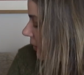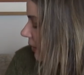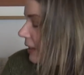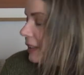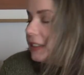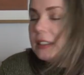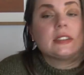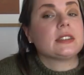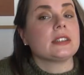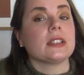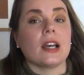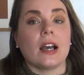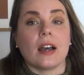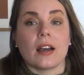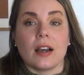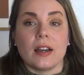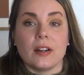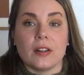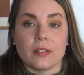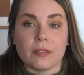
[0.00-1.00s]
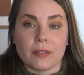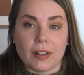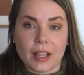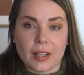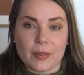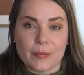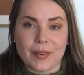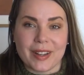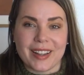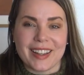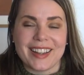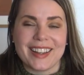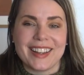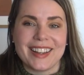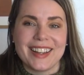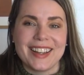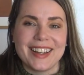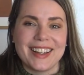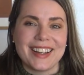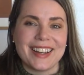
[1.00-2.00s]
it's kind of like my
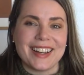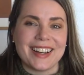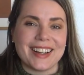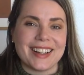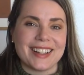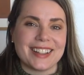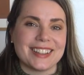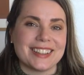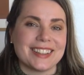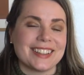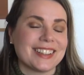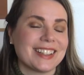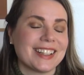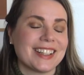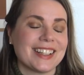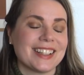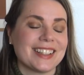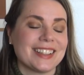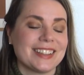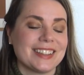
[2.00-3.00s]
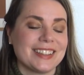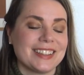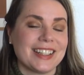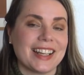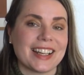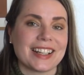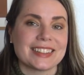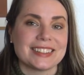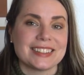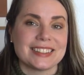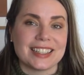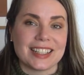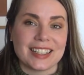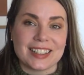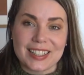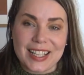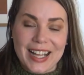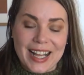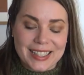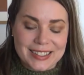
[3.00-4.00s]
next
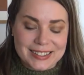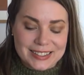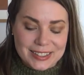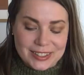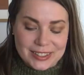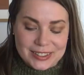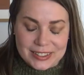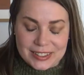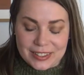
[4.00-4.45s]
cast on.